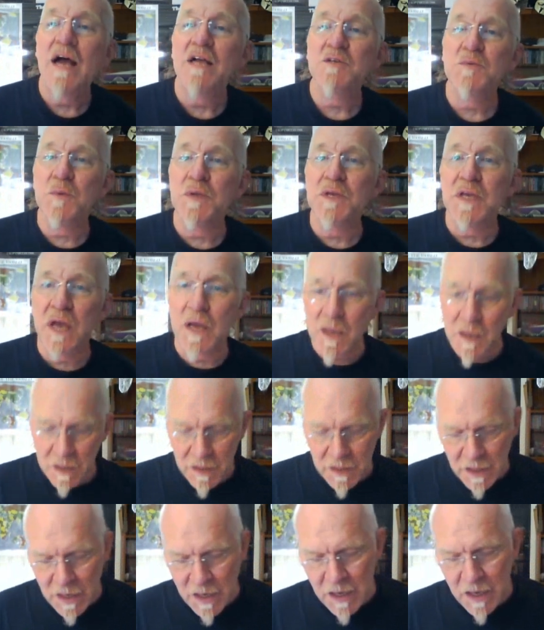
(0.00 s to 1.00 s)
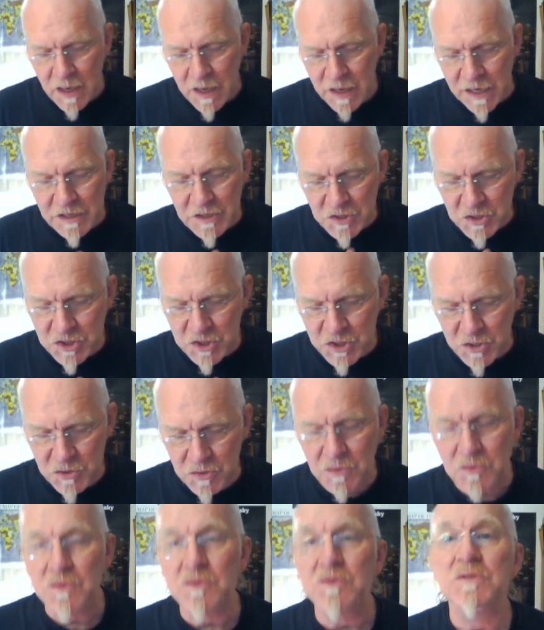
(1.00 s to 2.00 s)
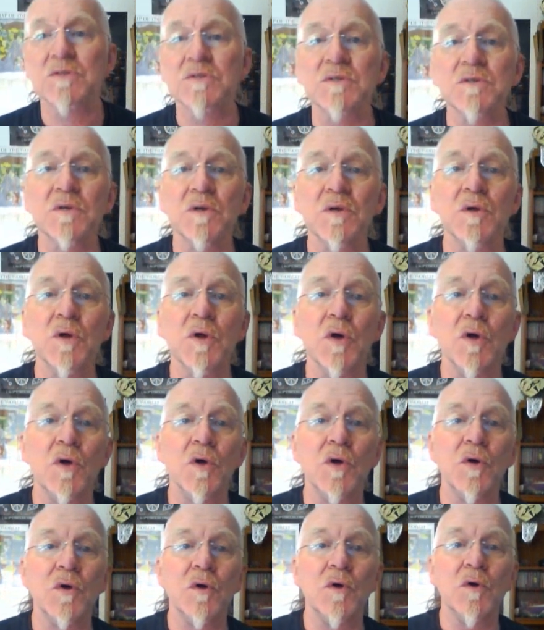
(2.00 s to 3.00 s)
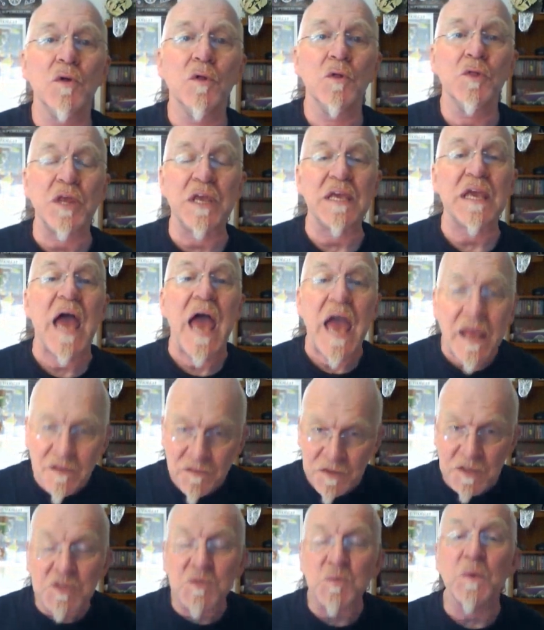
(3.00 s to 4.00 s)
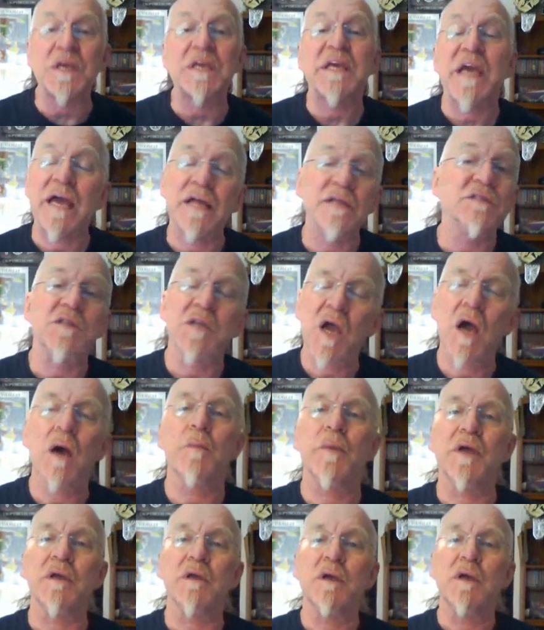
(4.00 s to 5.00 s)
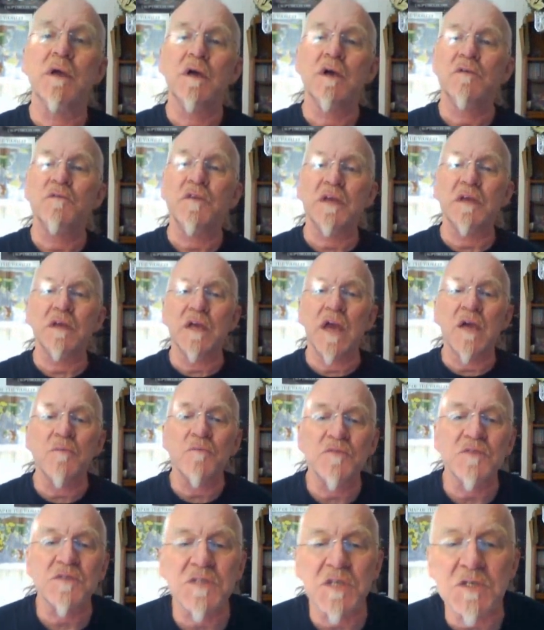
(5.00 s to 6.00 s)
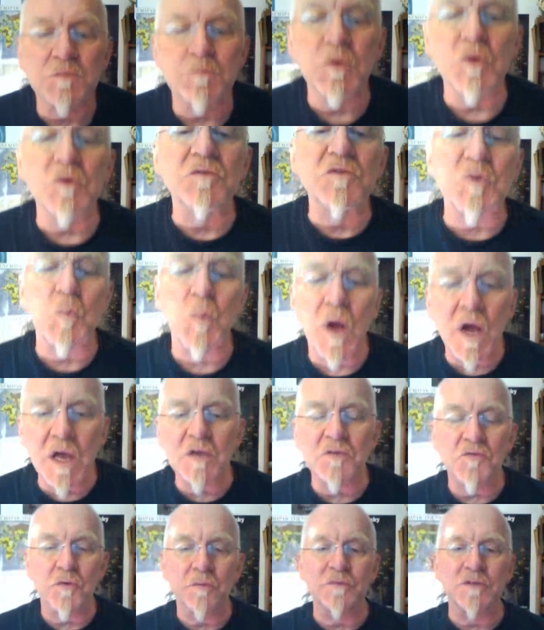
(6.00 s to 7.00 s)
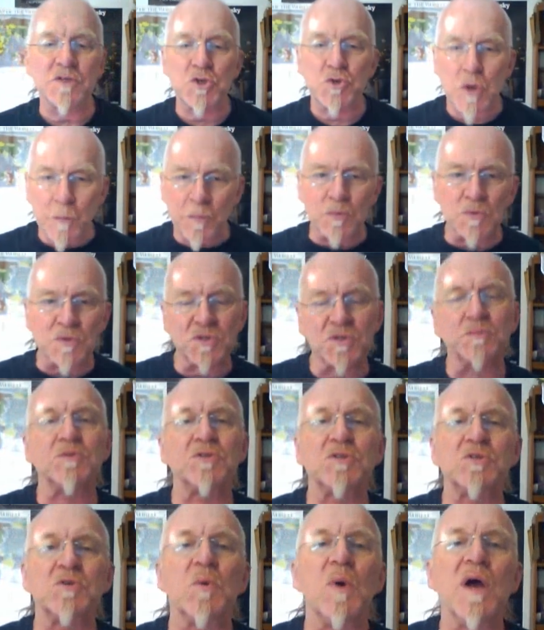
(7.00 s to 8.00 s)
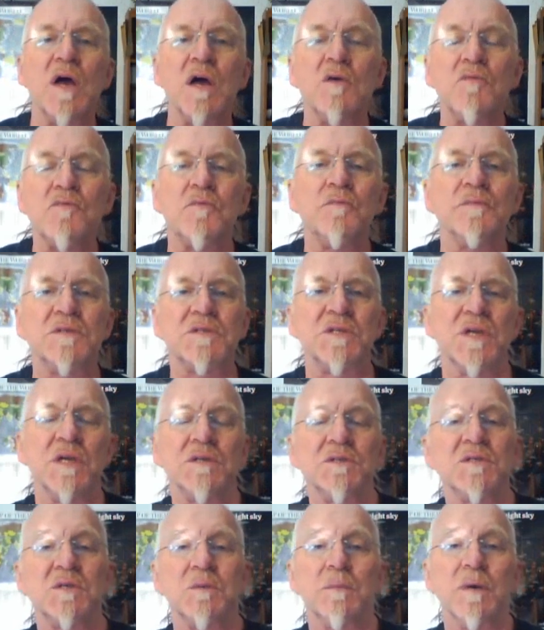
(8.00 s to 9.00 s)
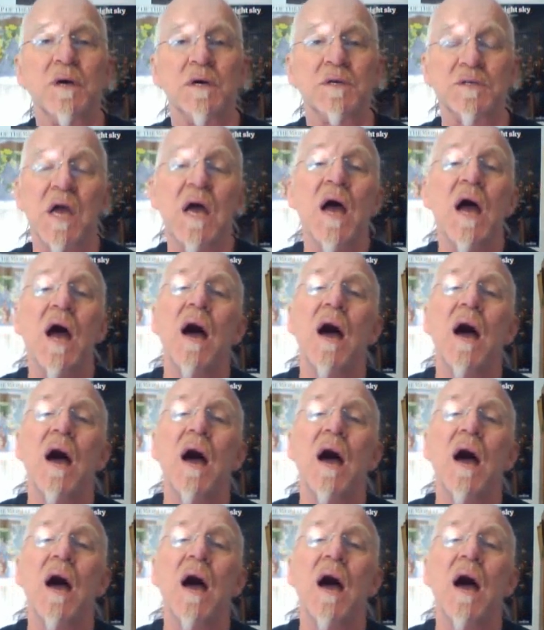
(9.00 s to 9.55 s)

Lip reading: As we get into this weekend coming, the emphasis moves away from the troublesome square from the Sun to Mars